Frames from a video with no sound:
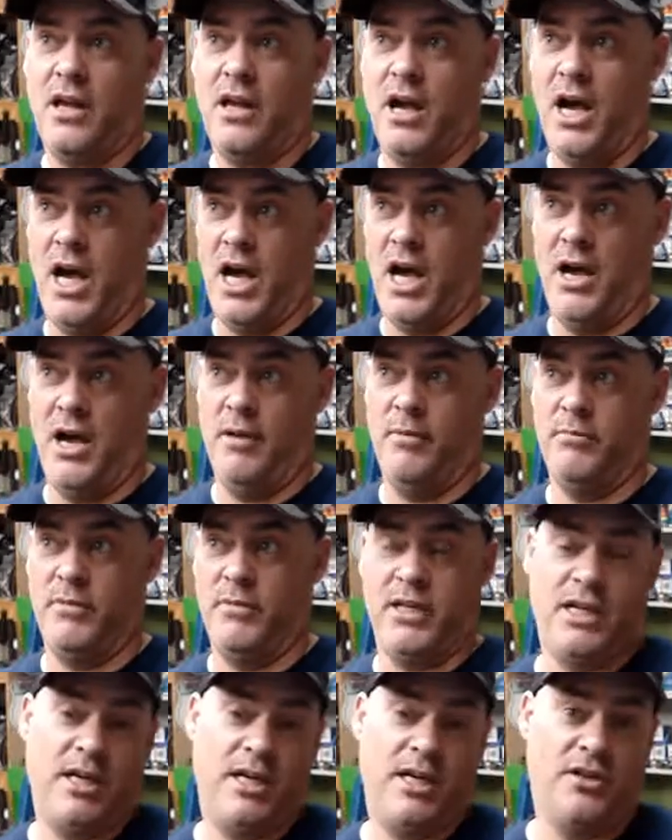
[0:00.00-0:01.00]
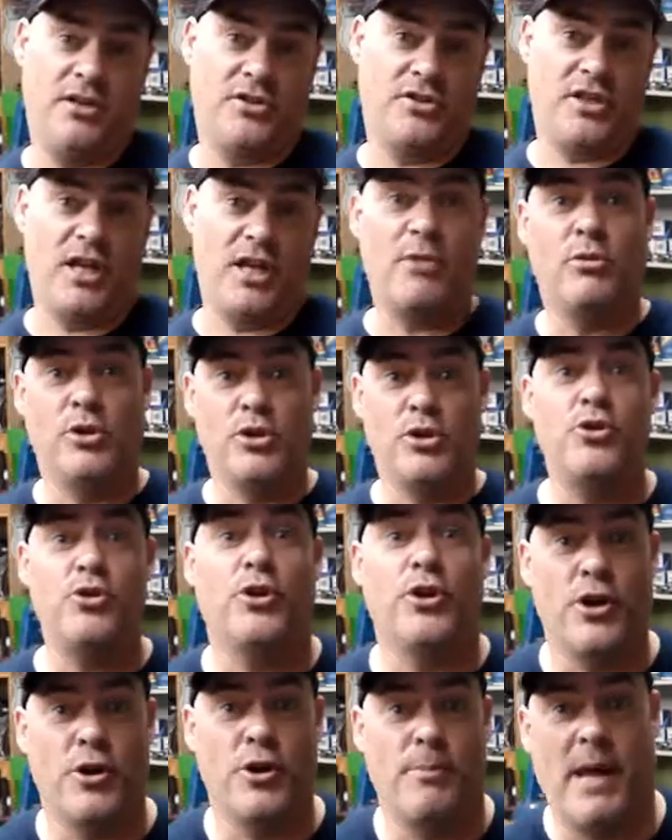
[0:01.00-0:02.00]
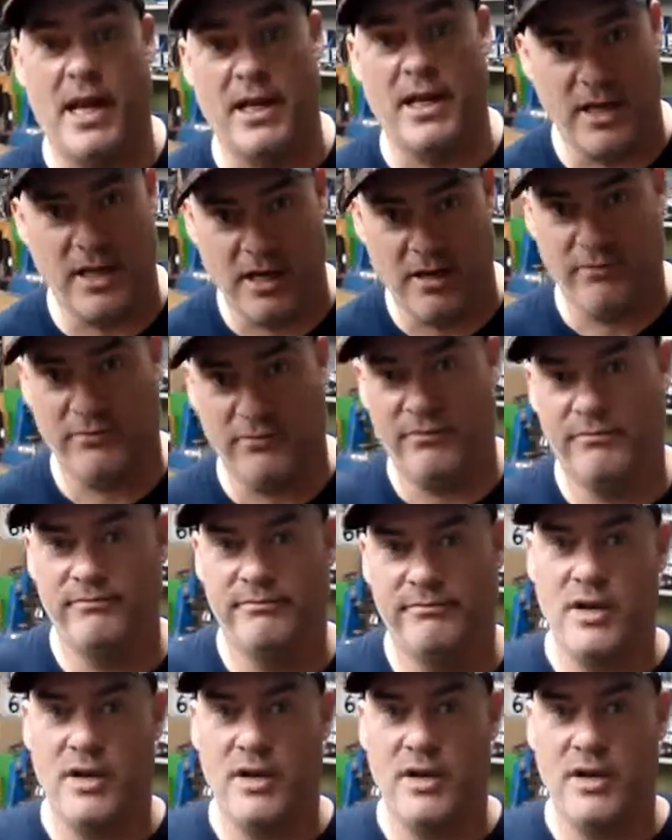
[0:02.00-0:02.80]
they will neuter your man cave.